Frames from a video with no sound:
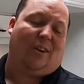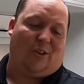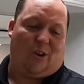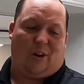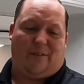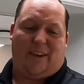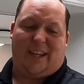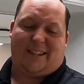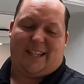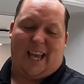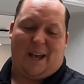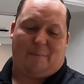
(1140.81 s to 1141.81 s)
General RV in
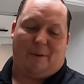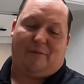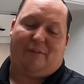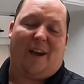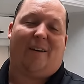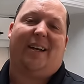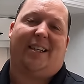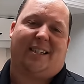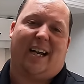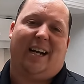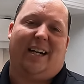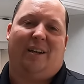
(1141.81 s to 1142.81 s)
Tampa. Very
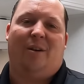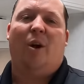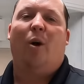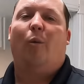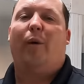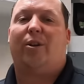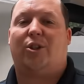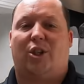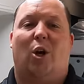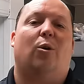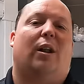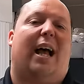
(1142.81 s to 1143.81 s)
exciting. We are
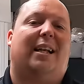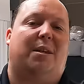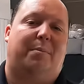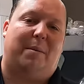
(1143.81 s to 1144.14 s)
so glad to